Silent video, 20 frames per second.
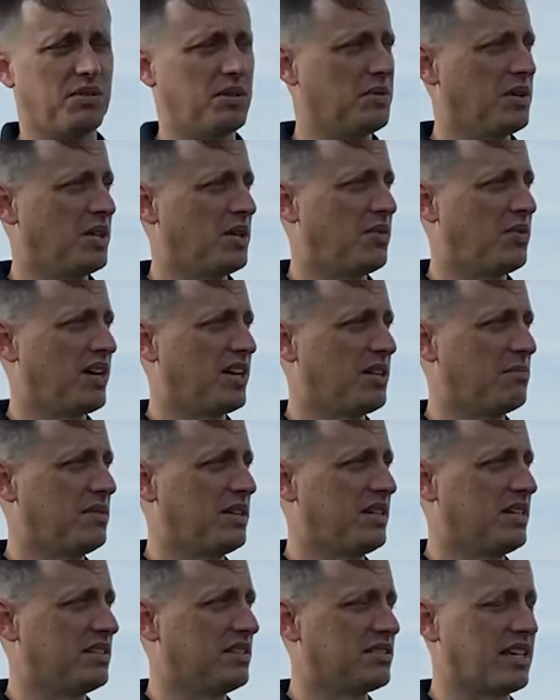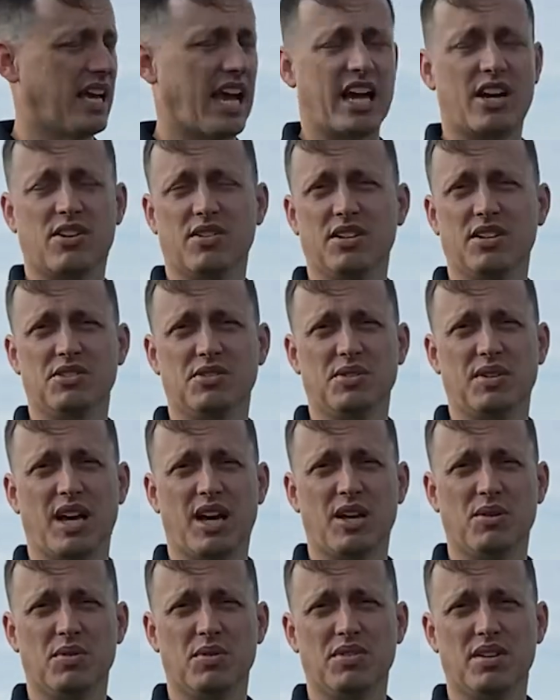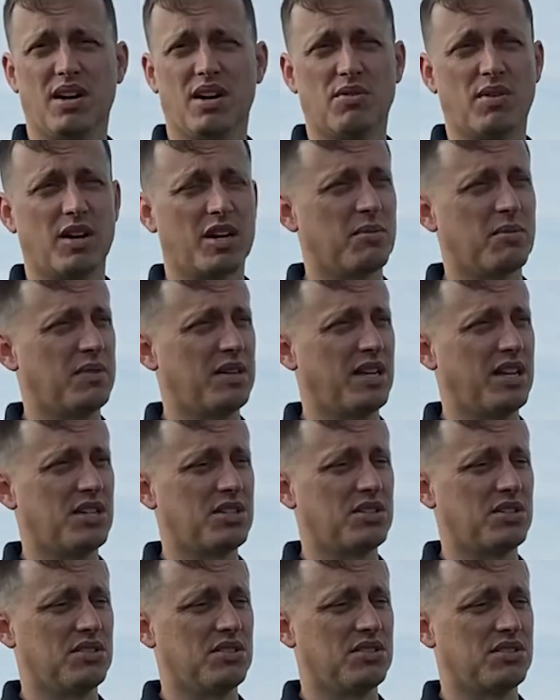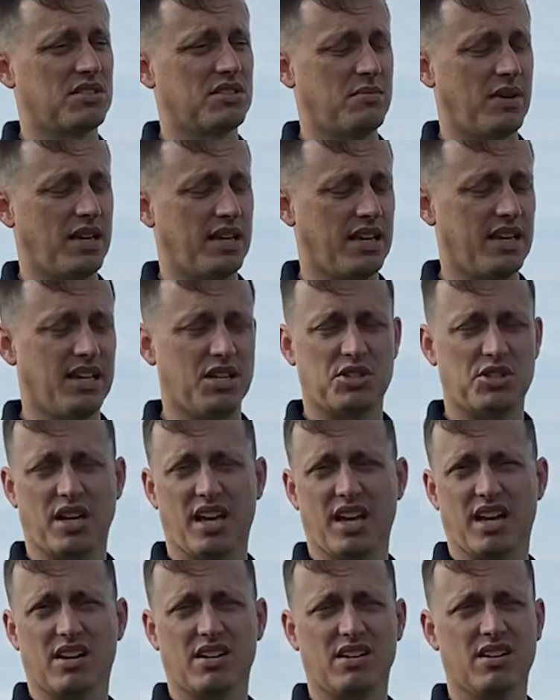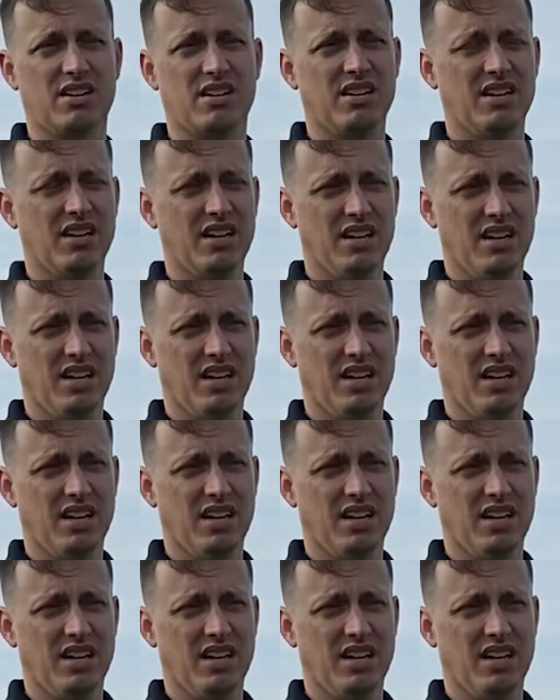we really want to be as accurate as we can with our recommendations to make each acre